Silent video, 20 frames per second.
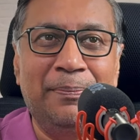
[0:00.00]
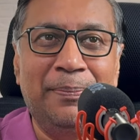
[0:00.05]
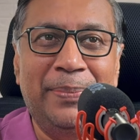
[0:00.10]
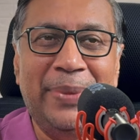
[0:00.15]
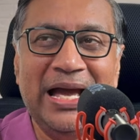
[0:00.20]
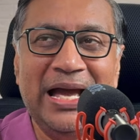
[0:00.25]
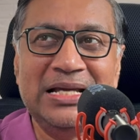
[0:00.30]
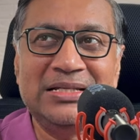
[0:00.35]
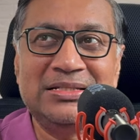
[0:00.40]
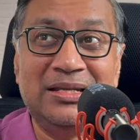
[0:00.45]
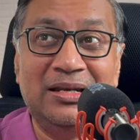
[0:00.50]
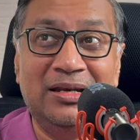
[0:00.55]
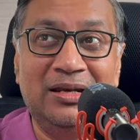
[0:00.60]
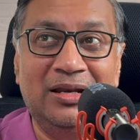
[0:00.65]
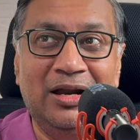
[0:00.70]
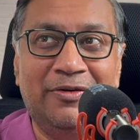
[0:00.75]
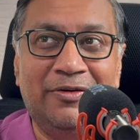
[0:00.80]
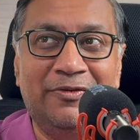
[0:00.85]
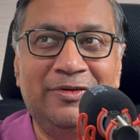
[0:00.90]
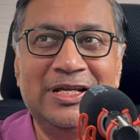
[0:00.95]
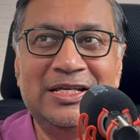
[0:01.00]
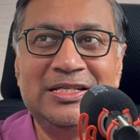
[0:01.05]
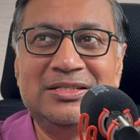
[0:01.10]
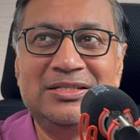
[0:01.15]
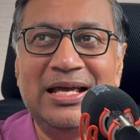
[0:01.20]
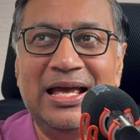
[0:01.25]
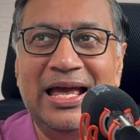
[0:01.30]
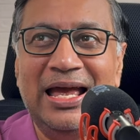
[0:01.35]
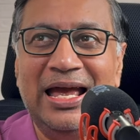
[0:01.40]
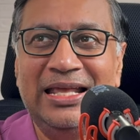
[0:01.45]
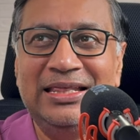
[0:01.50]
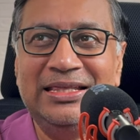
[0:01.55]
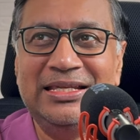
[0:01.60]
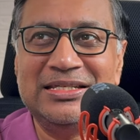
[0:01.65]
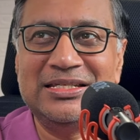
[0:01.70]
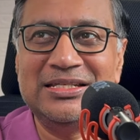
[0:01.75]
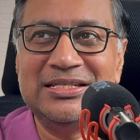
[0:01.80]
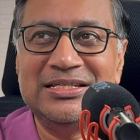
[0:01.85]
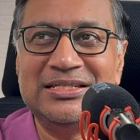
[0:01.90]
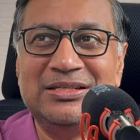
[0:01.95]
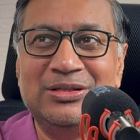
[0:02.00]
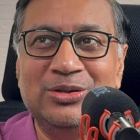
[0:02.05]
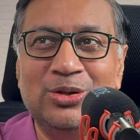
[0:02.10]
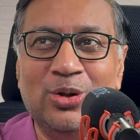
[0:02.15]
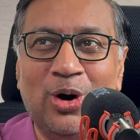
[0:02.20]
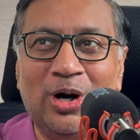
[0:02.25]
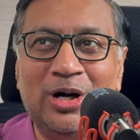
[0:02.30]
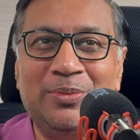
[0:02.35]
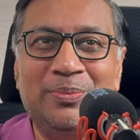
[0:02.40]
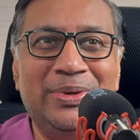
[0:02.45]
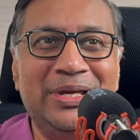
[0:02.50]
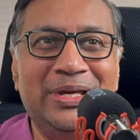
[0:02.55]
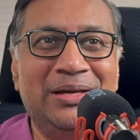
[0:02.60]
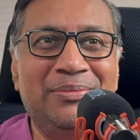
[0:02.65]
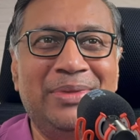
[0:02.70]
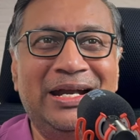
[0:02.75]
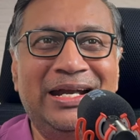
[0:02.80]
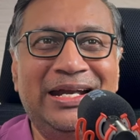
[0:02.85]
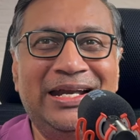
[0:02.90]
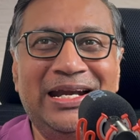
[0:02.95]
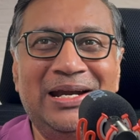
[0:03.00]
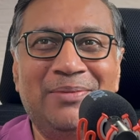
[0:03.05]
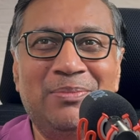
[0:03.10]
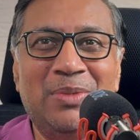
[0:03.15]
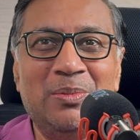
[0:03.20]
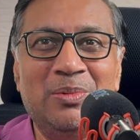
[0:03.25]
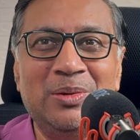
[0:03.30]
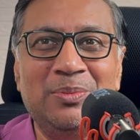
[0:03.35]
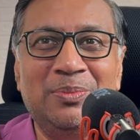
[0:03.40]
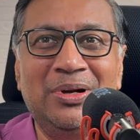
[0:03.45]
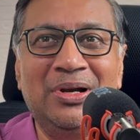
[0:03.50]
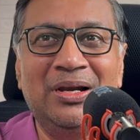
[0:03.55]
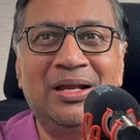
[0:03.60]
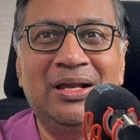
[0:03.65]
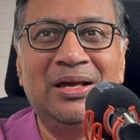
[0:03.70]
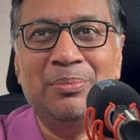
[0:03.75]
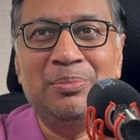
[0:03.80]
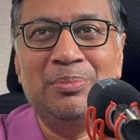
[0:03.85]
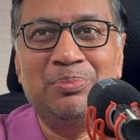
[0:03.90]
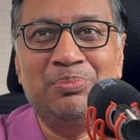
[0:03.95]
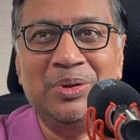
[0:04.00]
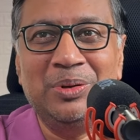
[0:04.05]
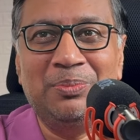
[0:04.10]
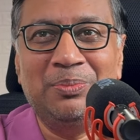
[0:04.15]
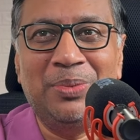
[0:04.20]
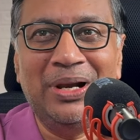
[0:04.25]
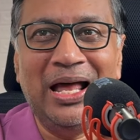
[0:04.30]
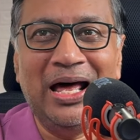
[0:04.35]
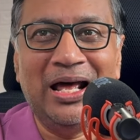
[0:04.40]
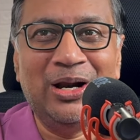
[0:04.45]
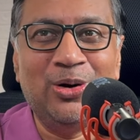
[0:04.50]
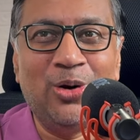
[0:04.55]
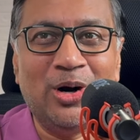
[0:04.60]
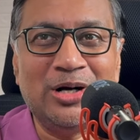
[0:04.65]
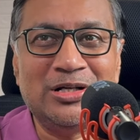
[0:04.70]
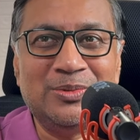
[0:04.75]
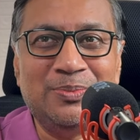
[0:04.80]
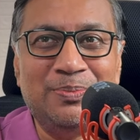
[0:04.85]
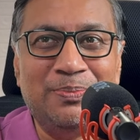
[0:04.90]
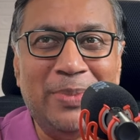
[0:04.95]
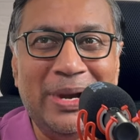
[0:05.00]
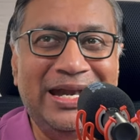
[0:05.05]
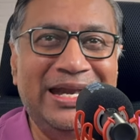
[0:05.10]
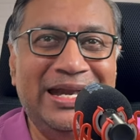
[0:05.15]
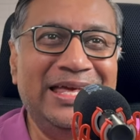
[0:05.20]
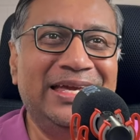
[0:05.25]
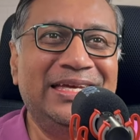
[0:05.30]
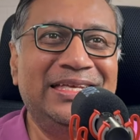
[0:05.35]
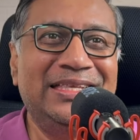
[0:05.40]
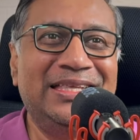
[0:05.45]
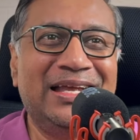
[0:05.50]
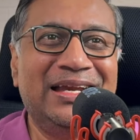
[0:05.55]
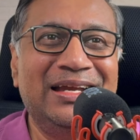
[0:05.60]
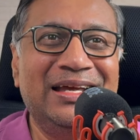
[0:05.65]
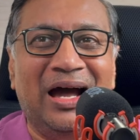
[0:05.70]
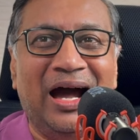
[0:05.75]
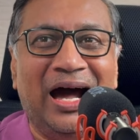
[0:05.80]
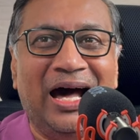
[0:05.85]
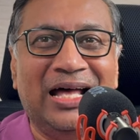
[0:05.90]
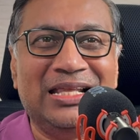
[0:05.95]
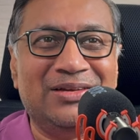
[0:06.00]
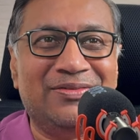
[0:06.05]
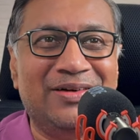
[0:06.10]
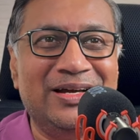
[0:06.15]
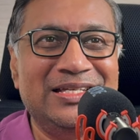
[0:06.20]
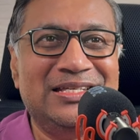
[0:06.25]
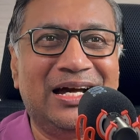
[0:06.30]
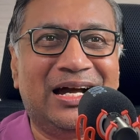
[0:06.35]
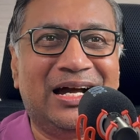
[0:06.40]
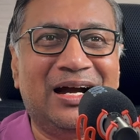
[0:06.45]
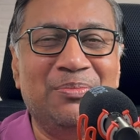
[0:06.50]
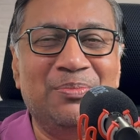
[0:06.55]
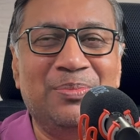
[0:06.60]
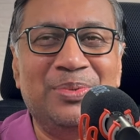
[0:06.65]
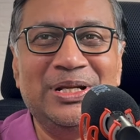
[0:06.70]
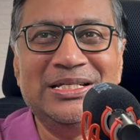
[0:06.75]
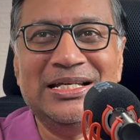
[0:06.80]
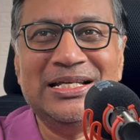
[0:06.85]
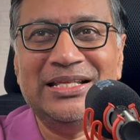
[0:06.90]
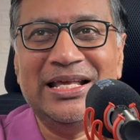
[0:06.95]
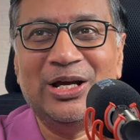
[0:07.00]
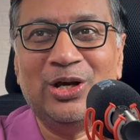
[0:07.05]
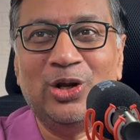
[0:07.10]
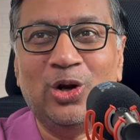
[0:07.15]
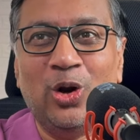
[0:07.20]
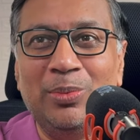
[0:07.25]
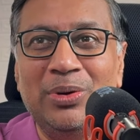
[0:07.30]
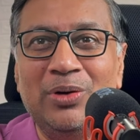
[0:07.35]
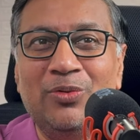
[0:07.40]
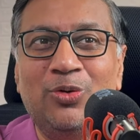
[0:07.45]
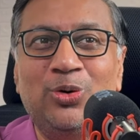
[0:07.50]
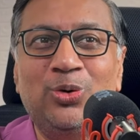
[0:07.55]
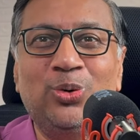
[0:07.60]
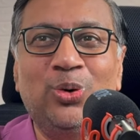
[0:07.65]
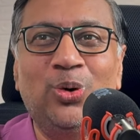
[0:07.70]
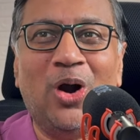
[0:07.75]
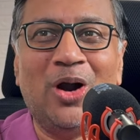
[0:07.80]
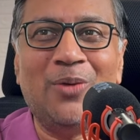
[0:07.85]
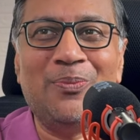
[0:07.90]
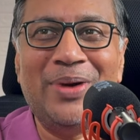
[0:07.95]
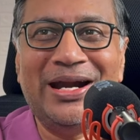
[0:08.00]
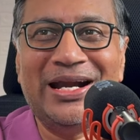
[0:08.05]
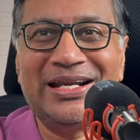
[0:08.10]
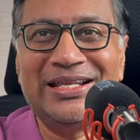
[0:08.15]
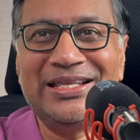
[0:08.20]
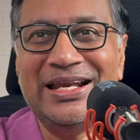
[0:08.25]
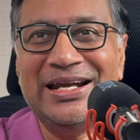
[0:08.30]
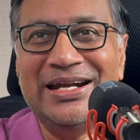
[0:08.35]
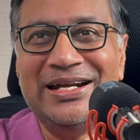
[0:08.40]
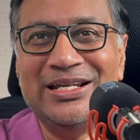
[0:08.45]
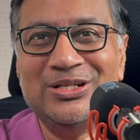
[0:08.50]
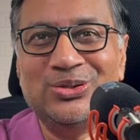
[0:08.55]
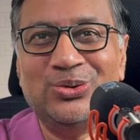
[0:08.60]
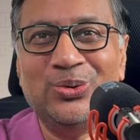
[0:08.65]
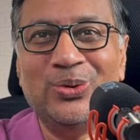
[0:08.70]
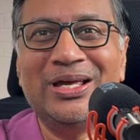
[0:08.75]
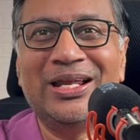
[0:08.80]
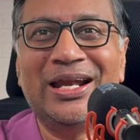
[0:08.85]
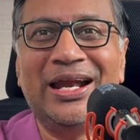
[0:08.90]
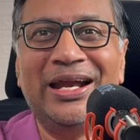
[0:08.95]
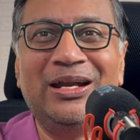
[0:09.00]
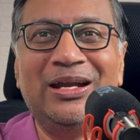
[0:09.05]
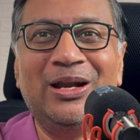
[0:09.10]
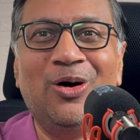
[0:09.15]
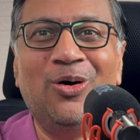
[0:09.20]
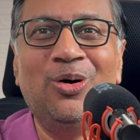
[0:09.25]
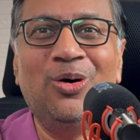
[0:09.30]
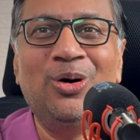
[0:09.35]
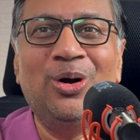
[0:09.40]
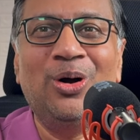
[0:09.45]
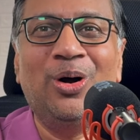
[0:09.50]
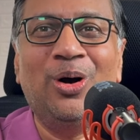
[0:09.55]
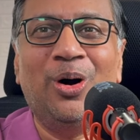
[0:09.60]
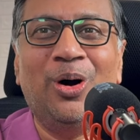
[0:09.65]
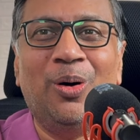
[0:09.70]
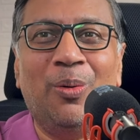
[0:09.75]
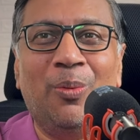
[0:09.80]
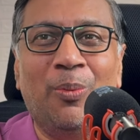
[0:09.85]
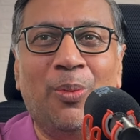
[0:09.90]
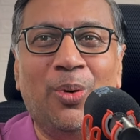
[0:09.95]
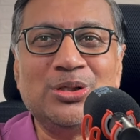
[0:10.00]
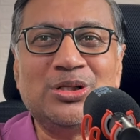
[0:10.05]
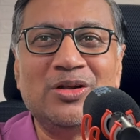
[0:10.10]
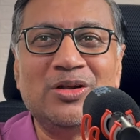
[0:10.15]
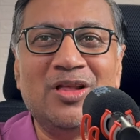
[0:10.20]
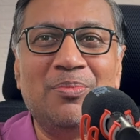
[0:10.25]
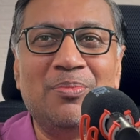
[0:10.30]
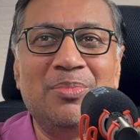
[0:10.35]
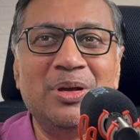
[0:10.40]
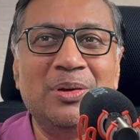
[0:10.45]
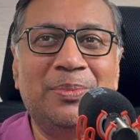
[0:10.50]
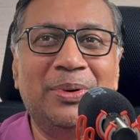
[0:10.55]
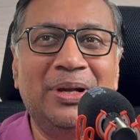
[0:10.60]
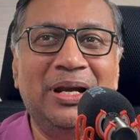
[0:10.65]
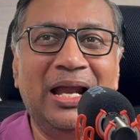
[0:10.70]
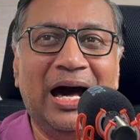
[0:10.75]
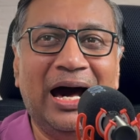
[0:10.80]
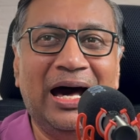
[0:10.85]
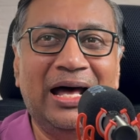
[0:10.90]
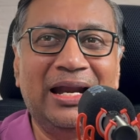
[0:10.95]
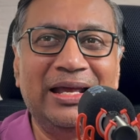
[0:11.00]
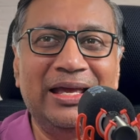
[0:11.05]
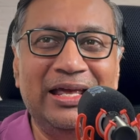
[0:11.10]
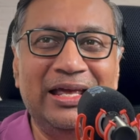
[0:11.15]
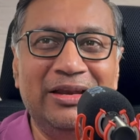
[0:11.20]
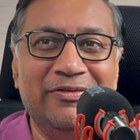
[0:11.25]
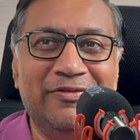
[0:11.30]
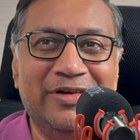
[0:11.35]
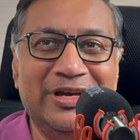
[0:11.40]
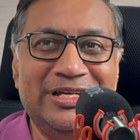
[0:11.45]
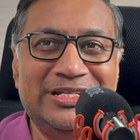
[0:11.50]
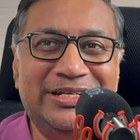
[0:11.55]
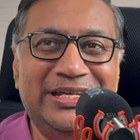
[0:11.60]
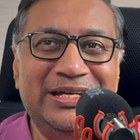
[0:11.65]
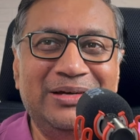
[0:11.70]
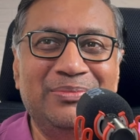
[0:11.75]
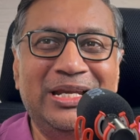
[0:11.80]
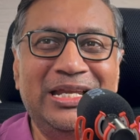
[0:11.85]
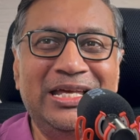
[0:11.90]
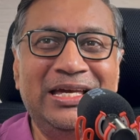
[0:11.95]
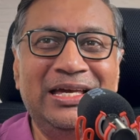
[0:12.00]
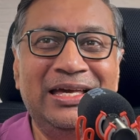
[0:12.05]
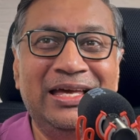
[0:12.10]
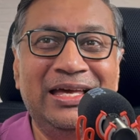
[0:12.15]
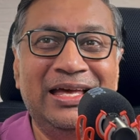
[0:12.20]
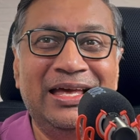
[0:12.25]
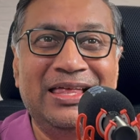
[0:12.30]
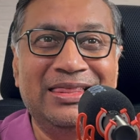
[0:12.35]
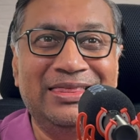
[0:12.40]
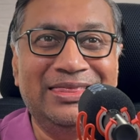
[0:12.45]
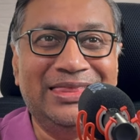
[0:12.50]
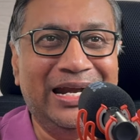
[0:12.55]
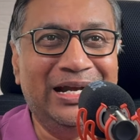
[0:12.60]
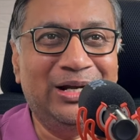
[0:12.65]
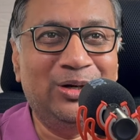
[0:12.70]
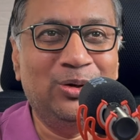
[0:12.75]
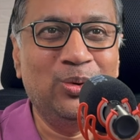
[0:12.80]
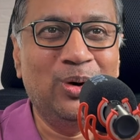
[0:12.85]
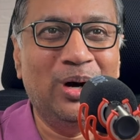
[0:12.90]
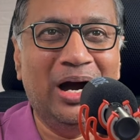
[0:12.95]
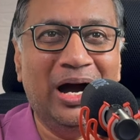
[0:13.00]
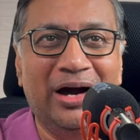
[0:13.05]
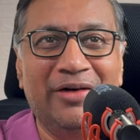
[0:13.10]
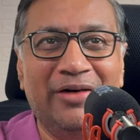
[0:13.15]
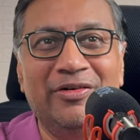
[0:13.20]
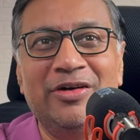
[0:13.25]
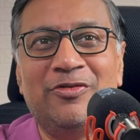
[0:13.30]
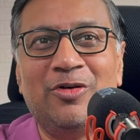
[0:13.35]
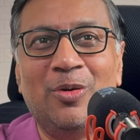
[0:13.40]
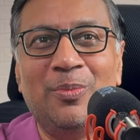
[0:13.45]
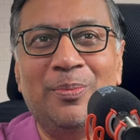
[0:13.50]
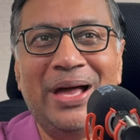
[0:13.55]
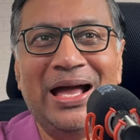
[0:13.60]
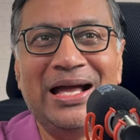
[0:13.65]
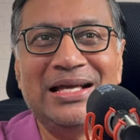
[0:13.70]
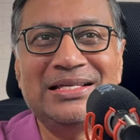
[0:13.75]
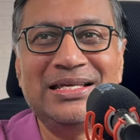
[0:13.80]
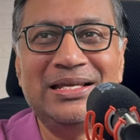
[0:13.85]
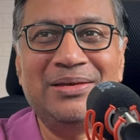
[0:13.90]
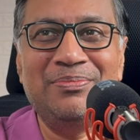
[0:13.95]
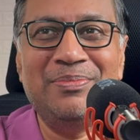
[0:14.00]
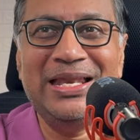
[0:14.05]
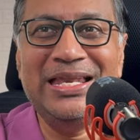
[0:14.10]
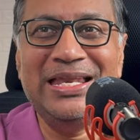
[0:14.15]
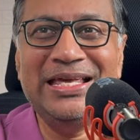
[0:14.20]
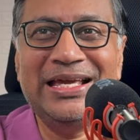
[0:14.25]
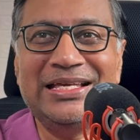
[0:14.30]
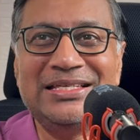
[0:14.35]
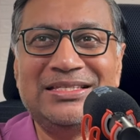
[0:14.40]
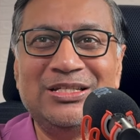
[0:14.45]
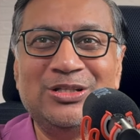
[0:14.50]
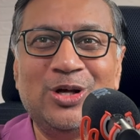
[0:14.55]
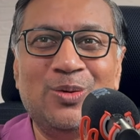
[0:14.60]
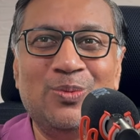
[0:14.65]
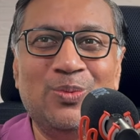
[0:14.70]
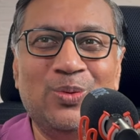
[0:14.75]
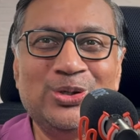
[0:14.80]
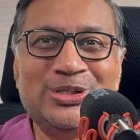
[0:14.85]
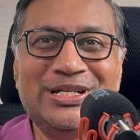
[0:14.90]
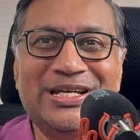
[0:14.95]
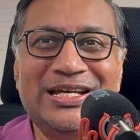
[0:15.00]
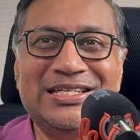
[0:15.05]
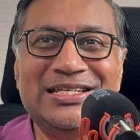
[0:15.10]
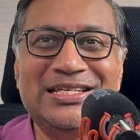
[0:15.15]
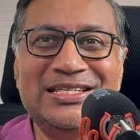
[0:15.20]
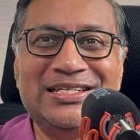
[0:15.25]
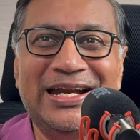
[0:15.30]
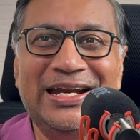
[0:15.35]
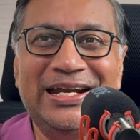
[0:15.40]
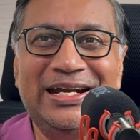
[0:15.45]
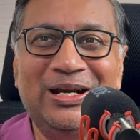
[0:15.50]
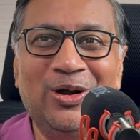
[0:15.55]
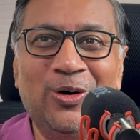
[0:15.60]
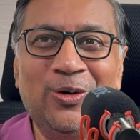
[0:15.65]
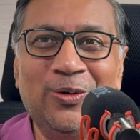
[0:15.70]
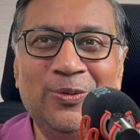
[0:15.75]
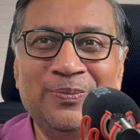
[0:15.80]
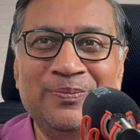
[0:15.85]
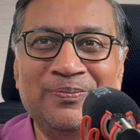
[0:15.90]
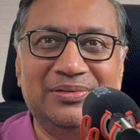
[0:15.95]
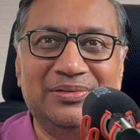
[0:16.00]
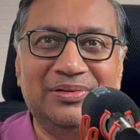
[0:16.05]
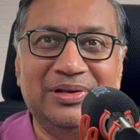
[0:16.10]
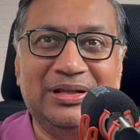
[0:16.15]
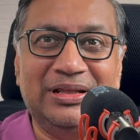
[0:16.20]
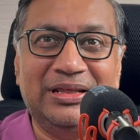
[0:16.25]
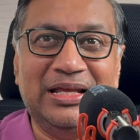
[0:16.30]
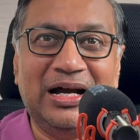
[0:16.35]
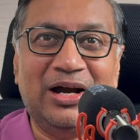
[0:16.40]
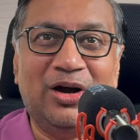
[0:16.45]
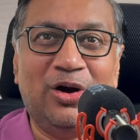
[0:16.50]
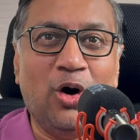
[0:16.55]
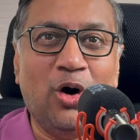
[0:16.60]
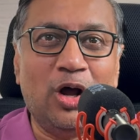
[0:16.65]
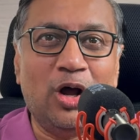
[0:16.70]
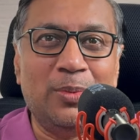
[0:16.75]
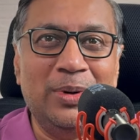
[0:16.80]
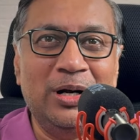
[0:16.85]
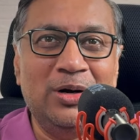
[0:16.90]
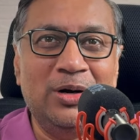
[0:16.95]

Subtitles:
Banks love this, and this is not being maintained by people. People are not spending either. Otherwise, the companies and the economy would do a lot better than it is doing right now. Most of the people are investing money, that too away from banks in many cases or most cases right now. The government